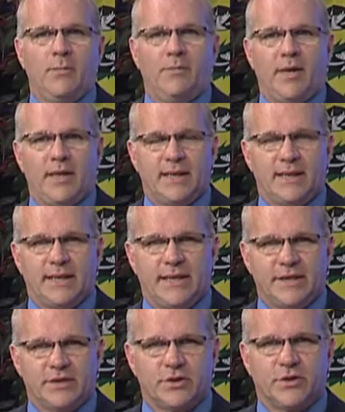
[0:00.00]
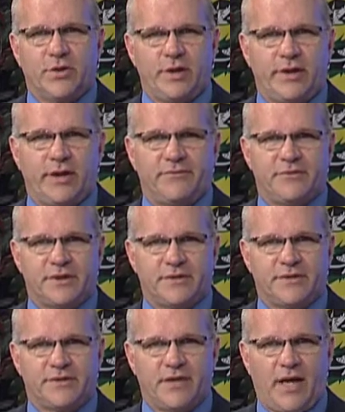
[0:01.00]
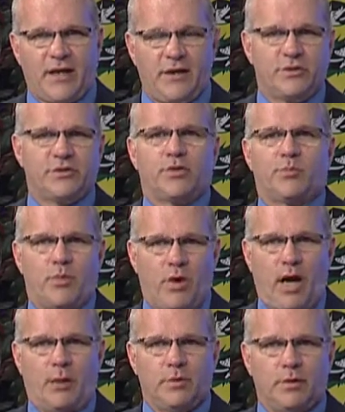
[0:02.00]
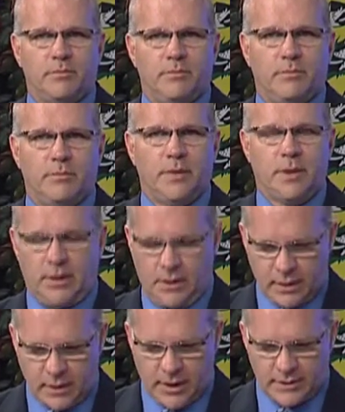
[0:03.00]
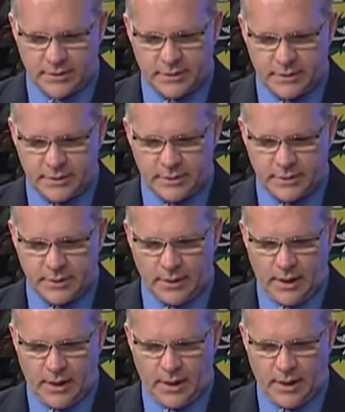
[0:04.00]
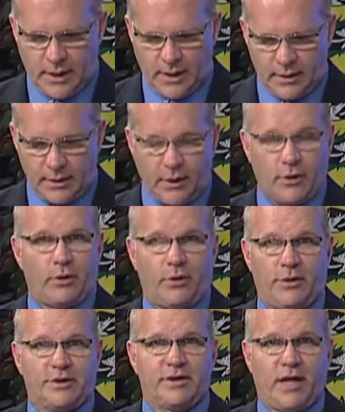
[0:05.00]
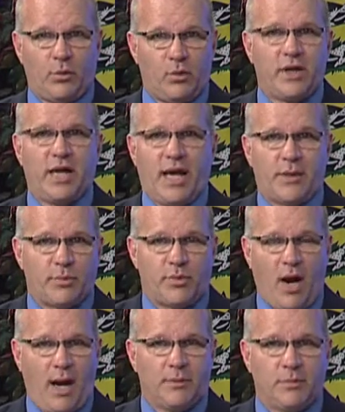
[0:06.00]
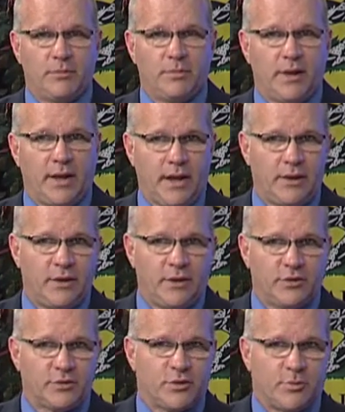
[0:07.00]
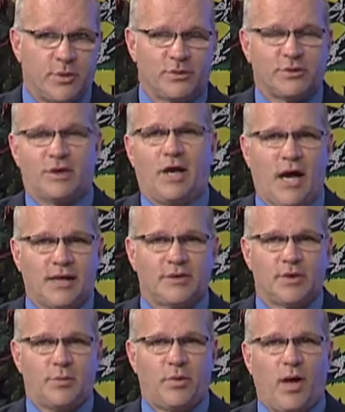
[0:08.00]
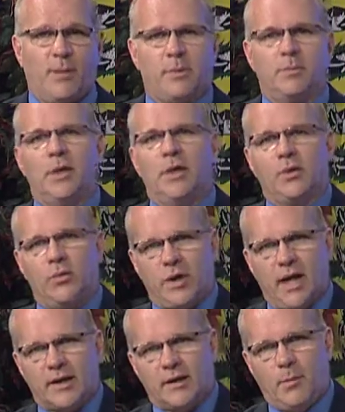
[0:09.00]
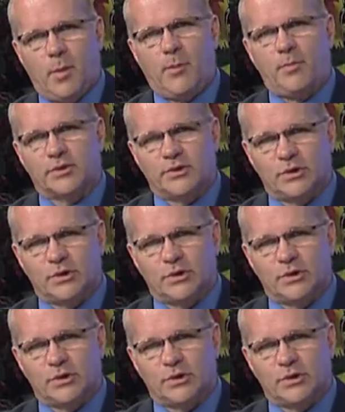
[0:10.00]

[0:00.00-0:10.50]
But it, it isn't good enough just to say, here's the problem, let's uh, or to say we got a problem and here's the person causing the problem we got to come up with